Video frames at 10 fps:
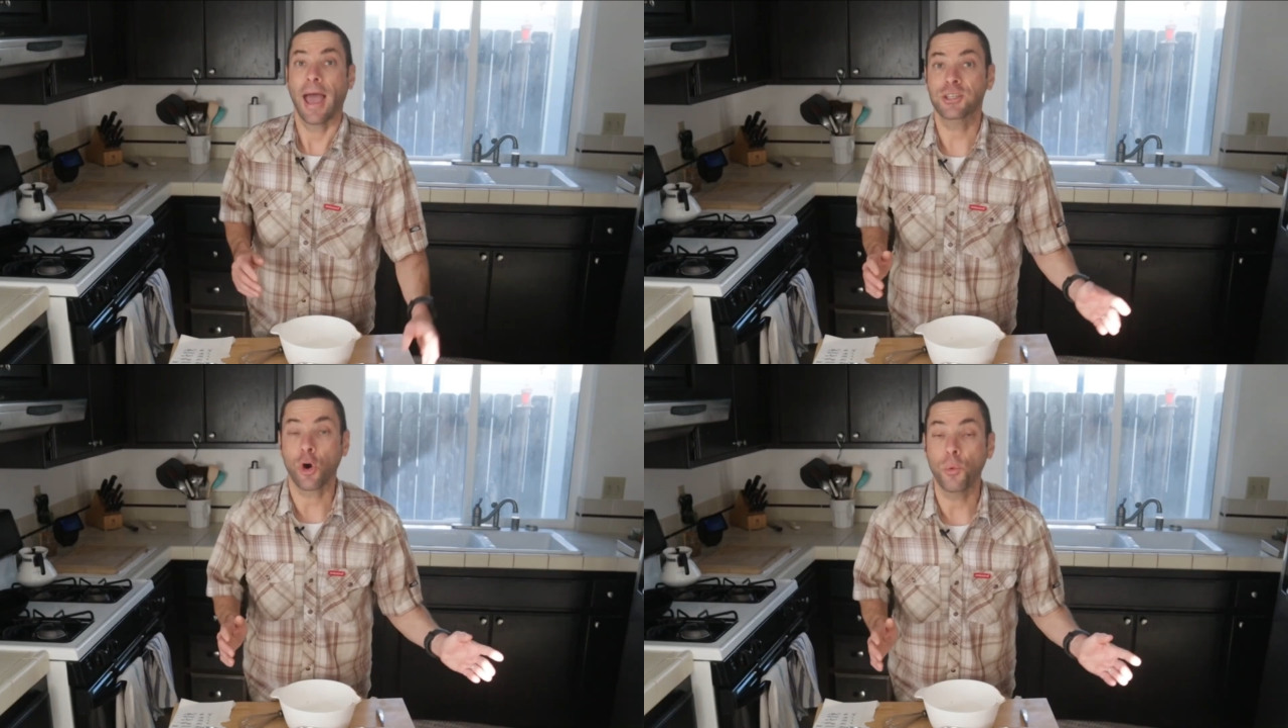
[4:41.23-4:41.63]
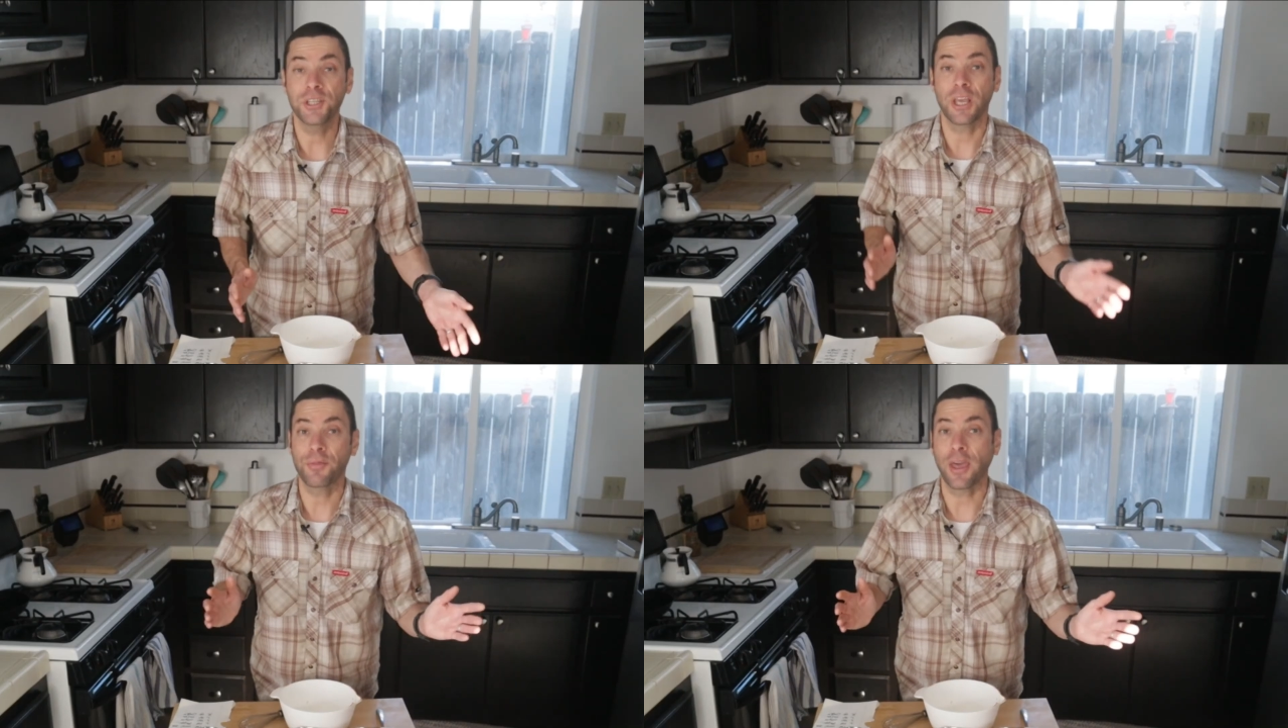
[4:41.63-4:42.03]
As
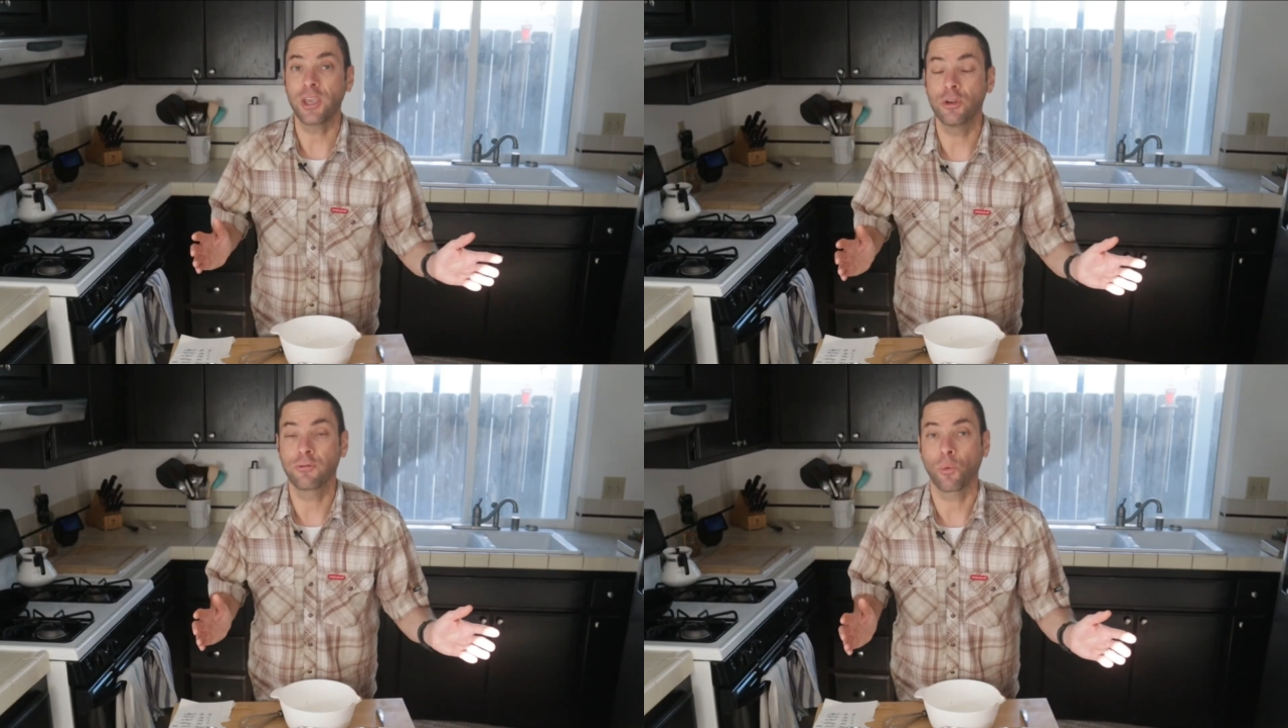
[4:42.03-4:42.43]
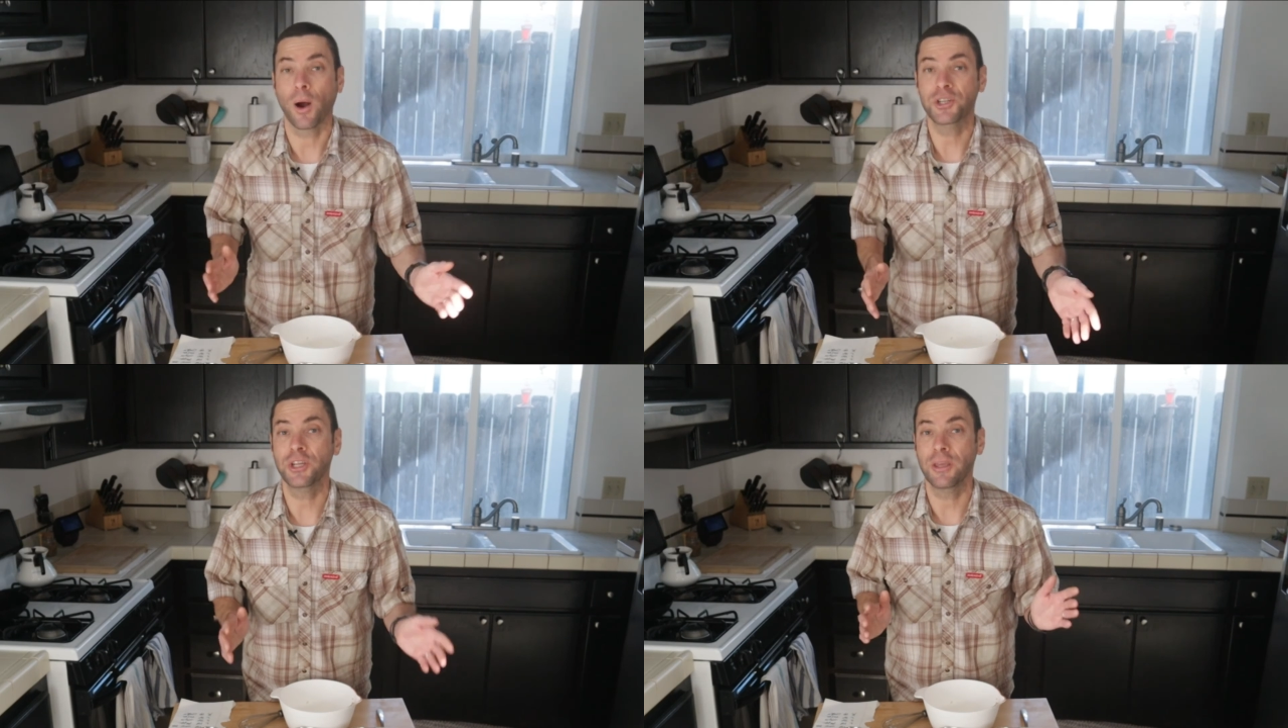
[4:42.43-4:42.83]
always, thank you for
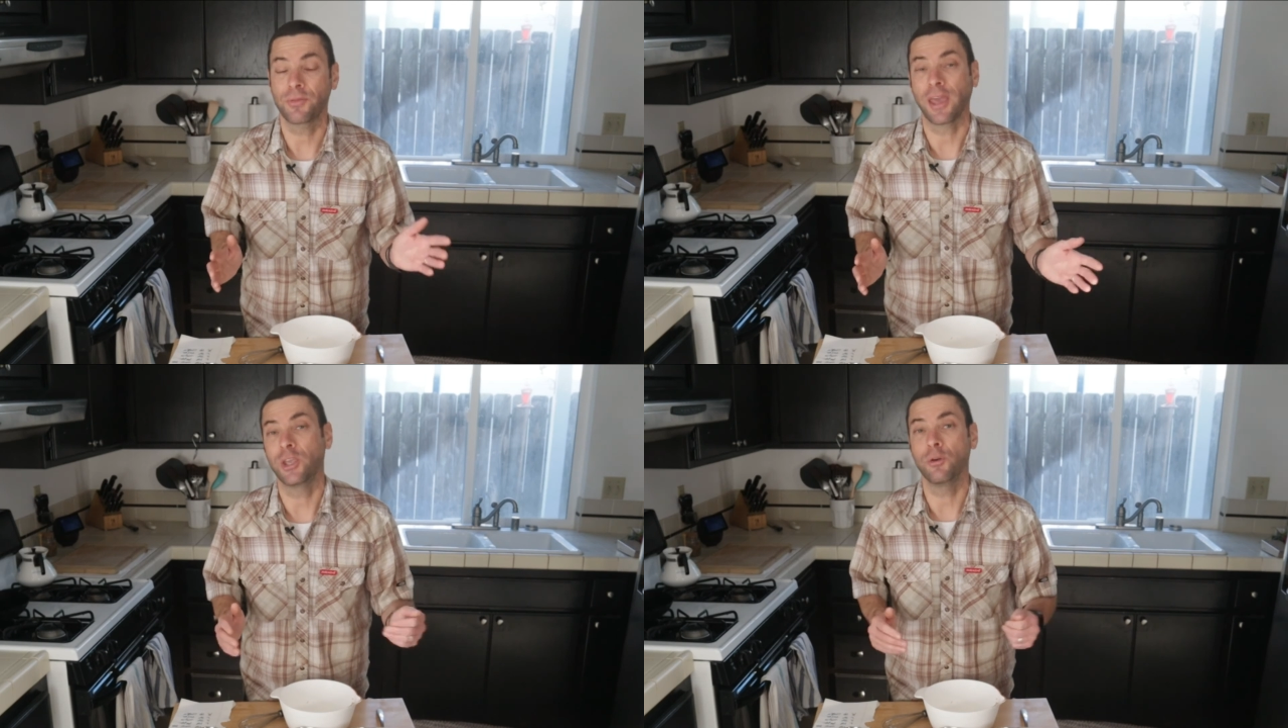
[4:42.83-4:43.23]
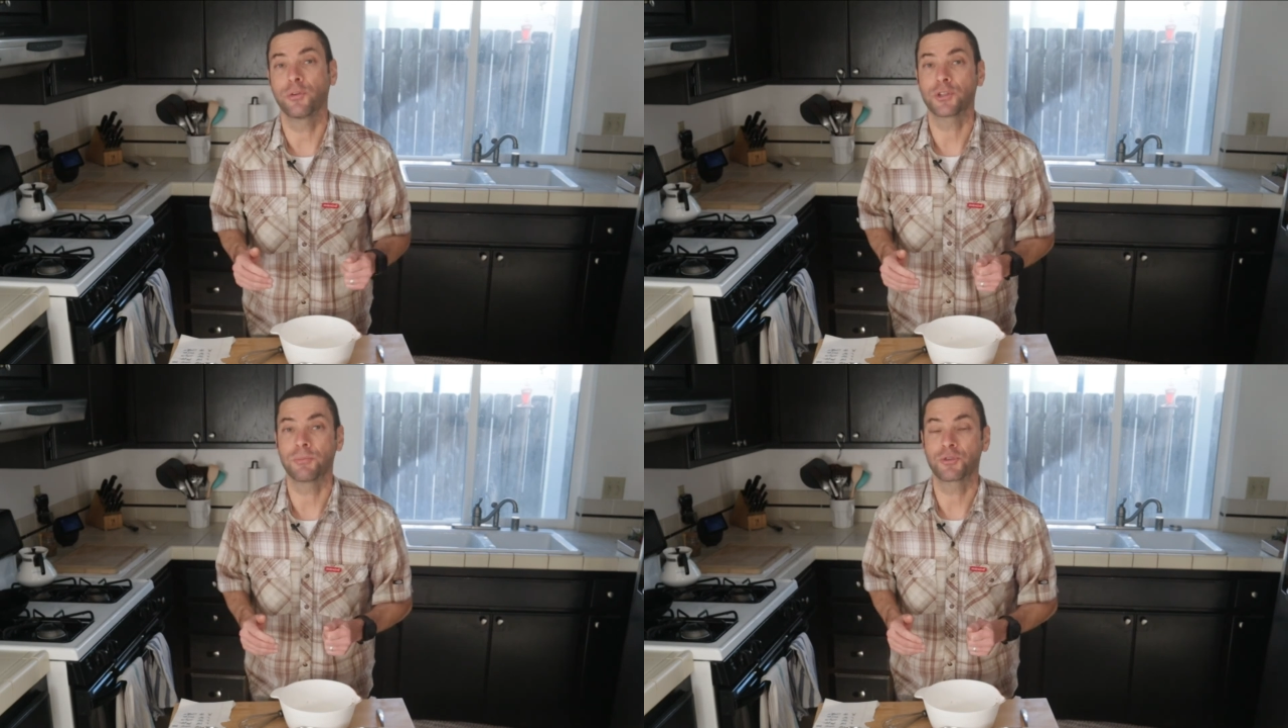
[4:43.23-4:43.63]
watching. Thank you
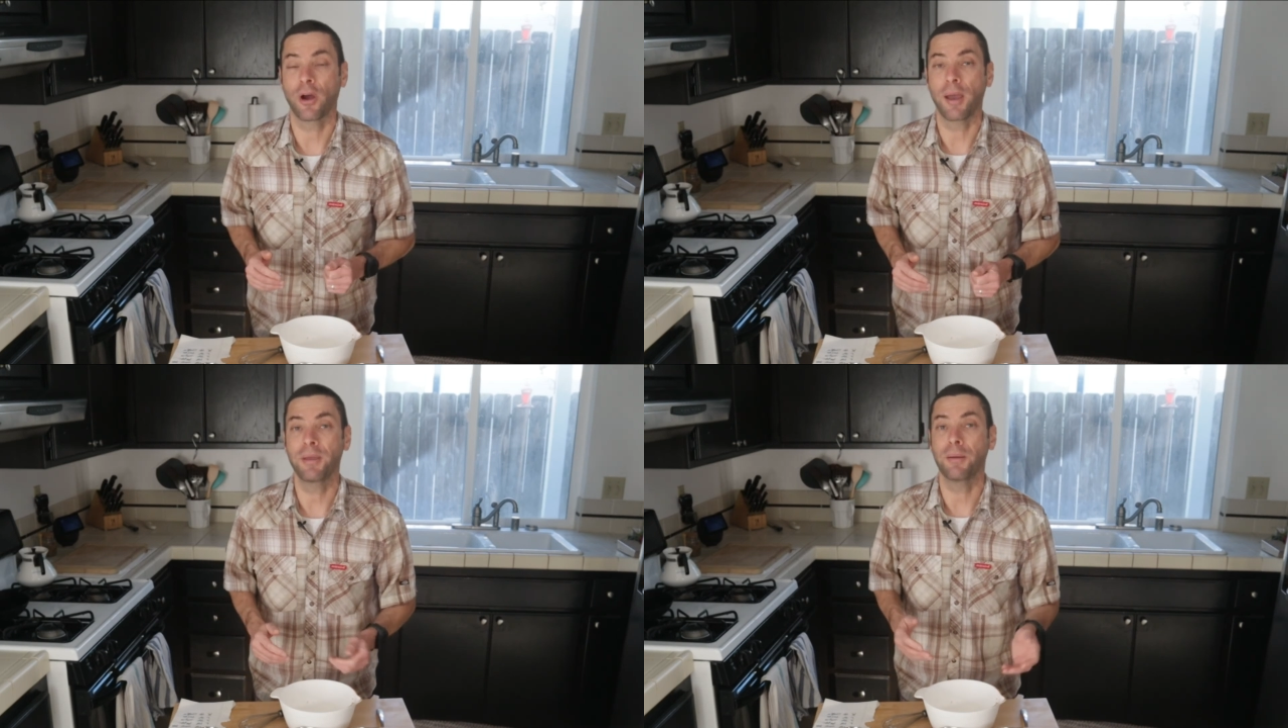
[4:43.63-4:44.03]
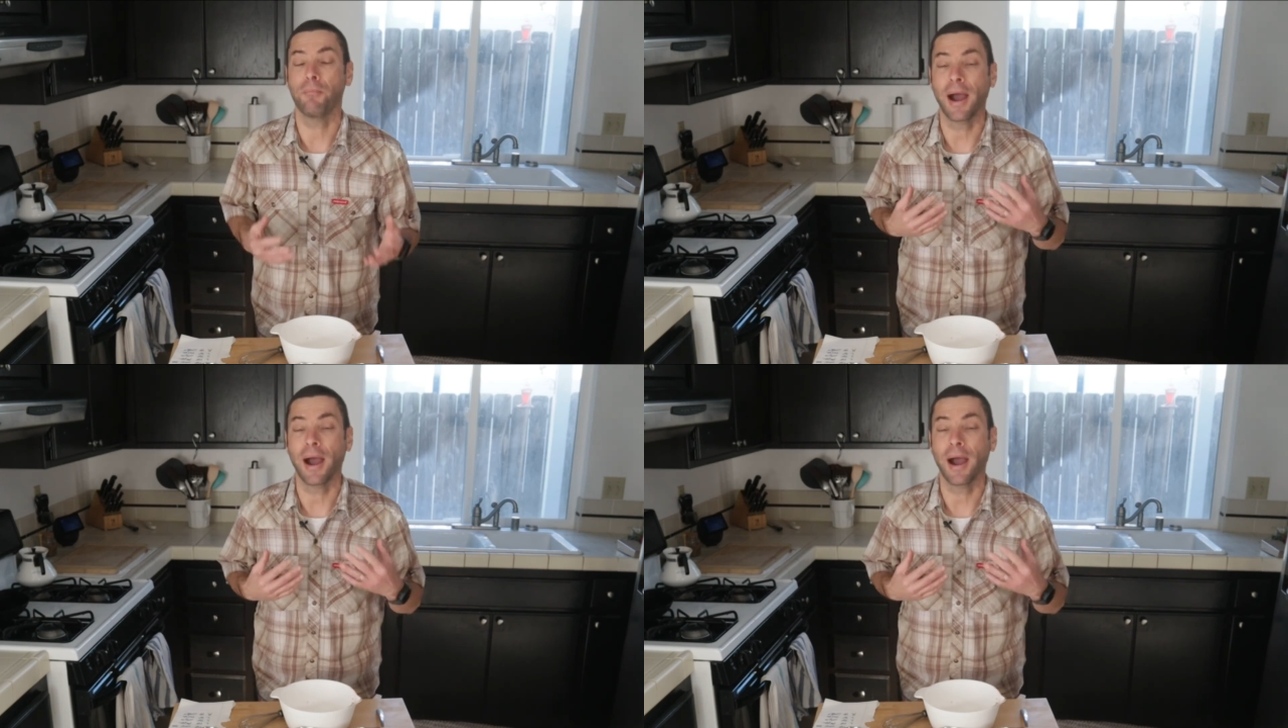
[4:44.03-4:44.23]
for subscribing.